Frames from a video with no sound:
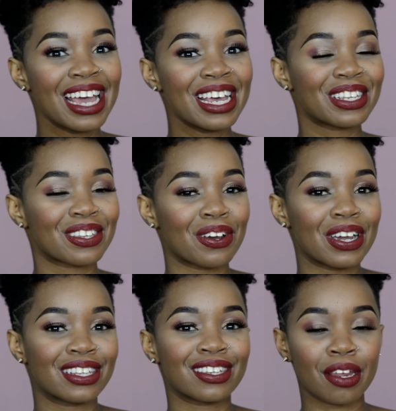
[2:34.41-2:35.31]
So
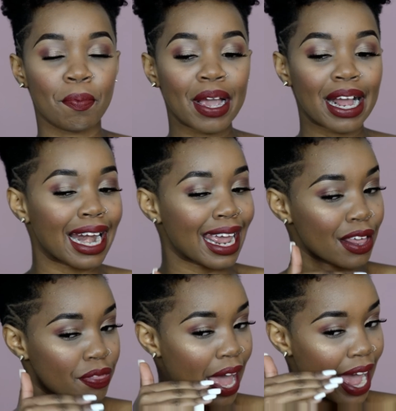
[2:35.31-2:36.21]
it's
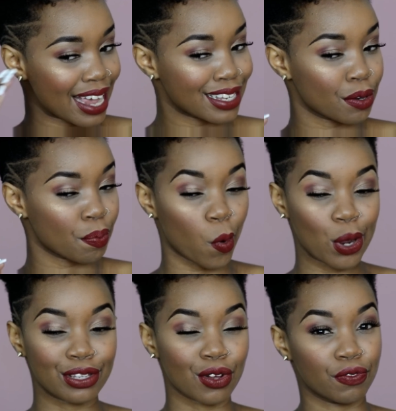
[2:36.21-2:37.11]
typically the highest
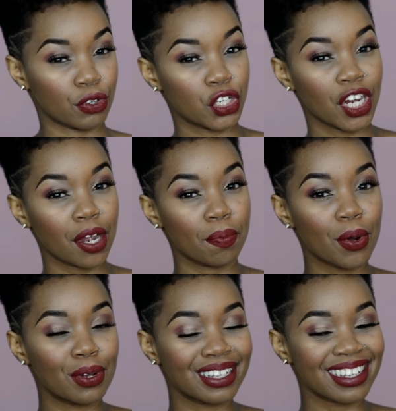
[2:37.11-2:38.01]
points of your
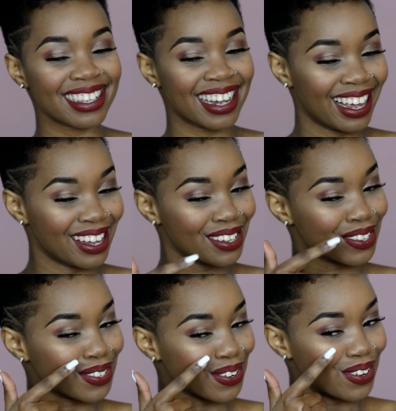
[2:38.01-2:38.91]
cheekbones,
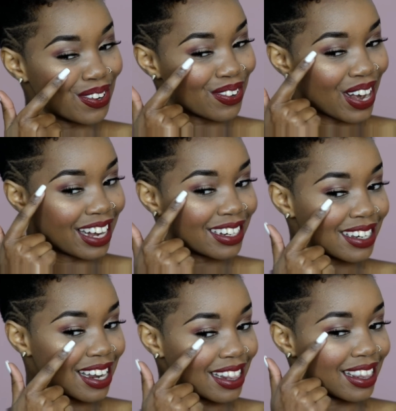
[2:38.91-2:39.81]
so
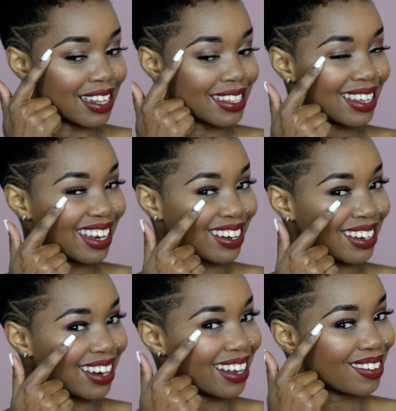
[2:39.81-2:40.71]
right in this area.